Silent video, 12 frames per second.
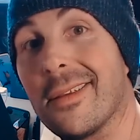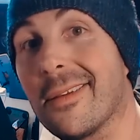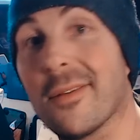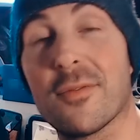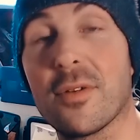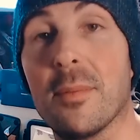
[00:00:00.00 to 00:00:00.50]

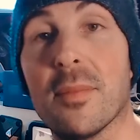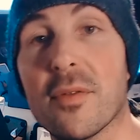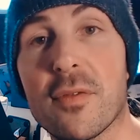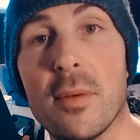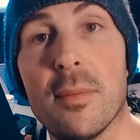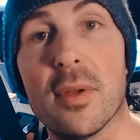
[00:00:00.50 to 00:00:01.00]

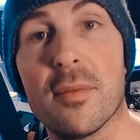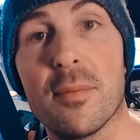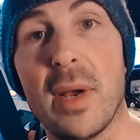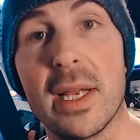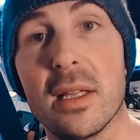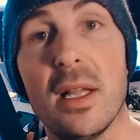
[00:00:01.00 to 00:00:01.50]
From
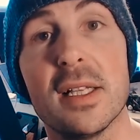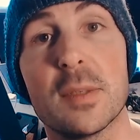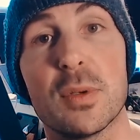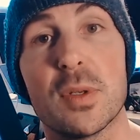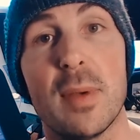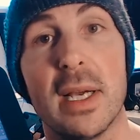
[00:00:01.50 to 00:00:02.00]
my client's
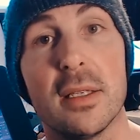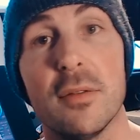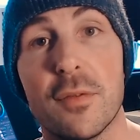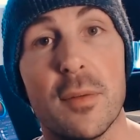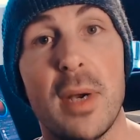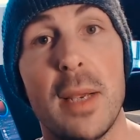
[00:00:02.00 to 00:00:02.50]
perspective,
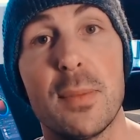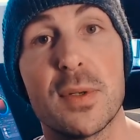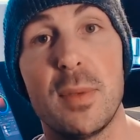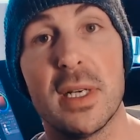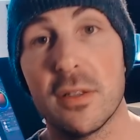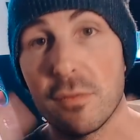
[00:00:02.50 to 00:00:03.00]
from my
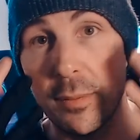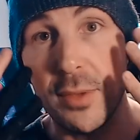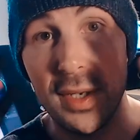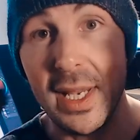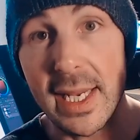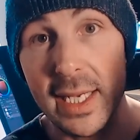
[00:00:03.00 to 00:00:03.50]
perspective, from the
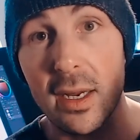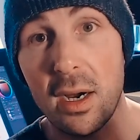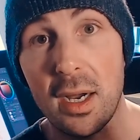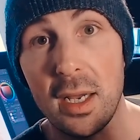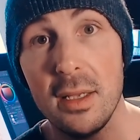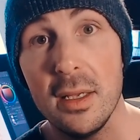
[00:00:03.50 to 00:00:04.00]
naked
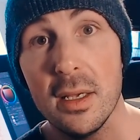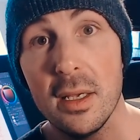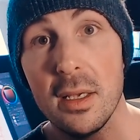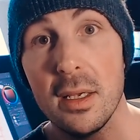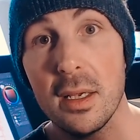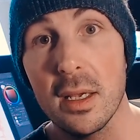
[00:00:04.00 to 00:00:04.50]
eye,
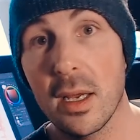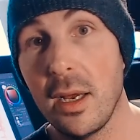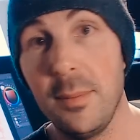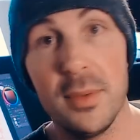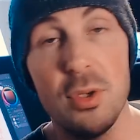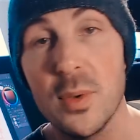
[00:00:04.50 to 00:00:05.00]

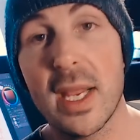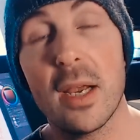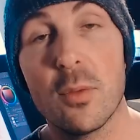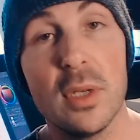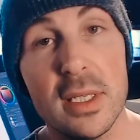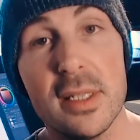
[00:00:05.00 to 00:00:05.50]
you can't
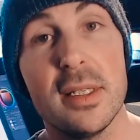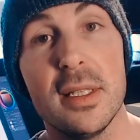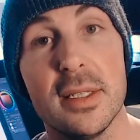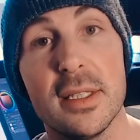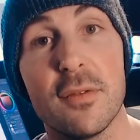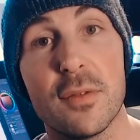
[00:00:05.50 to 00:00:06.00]
really see the
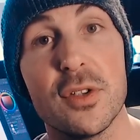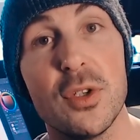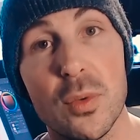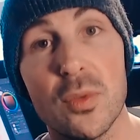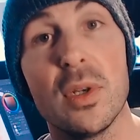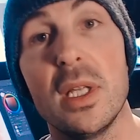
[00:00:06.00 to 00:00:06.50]
difference.
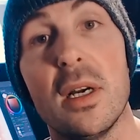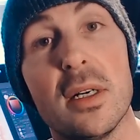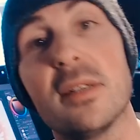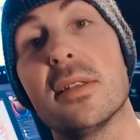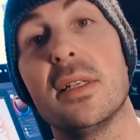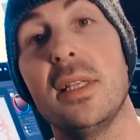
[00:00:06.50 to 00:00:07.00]
You would really
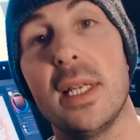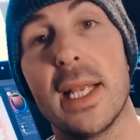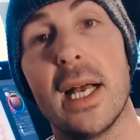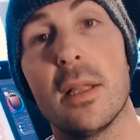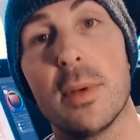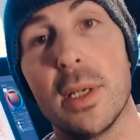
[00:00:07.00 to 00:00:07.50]
honestly need a
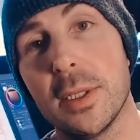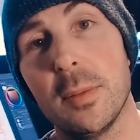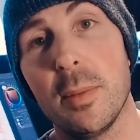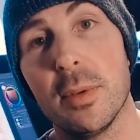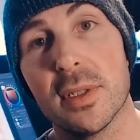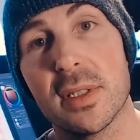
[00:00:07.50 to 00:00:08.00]
calibrator to be
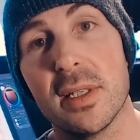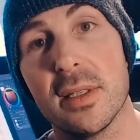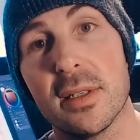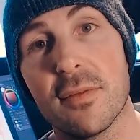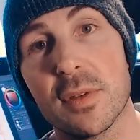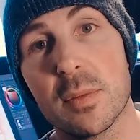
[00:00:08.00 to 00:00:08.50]
able to see the
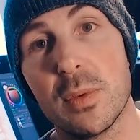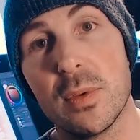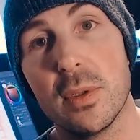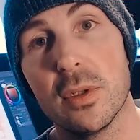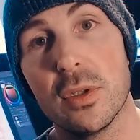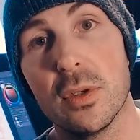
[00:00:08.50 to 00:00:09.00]
difference
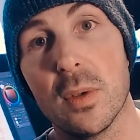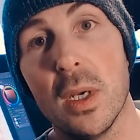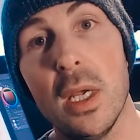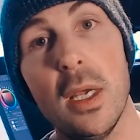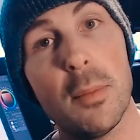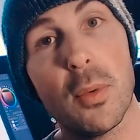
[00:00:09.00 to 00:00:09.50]
between the two.
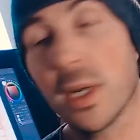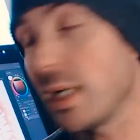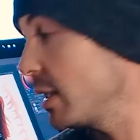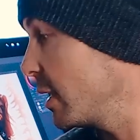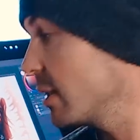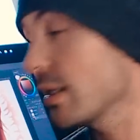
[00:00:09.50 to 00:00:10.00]
But what I
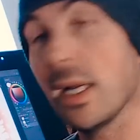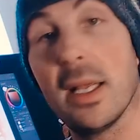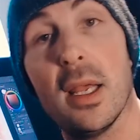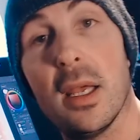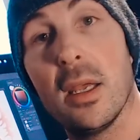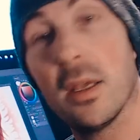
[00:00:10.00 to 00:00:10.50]
did is I
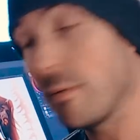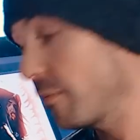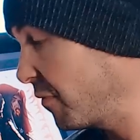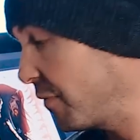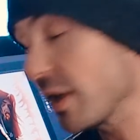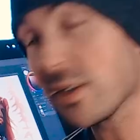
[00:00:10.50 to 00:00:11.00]

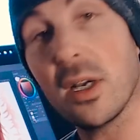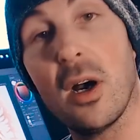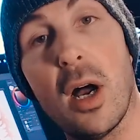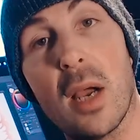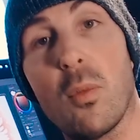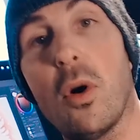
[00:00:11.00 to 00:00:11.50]

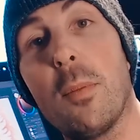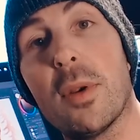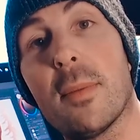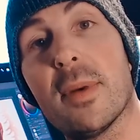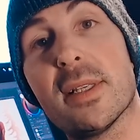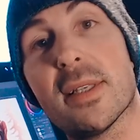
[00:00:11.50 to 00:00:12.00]
opened
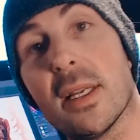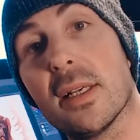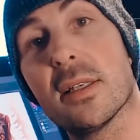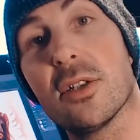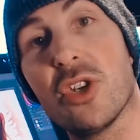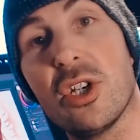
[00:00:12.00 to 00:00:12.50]
up my
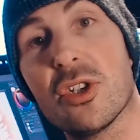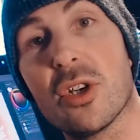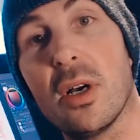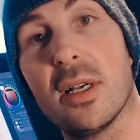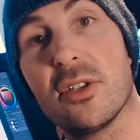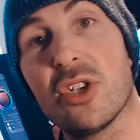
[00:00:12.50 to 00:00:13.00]
settings, I changed
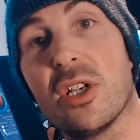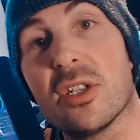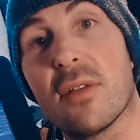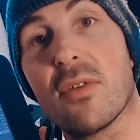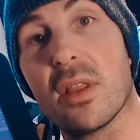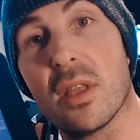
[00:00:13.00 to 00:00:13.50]

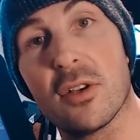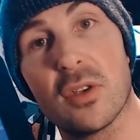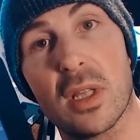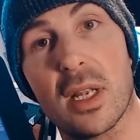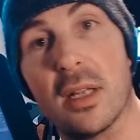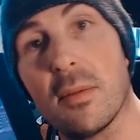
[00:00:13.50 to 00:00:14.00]
everything so
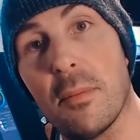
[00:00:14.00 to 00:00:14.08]
that it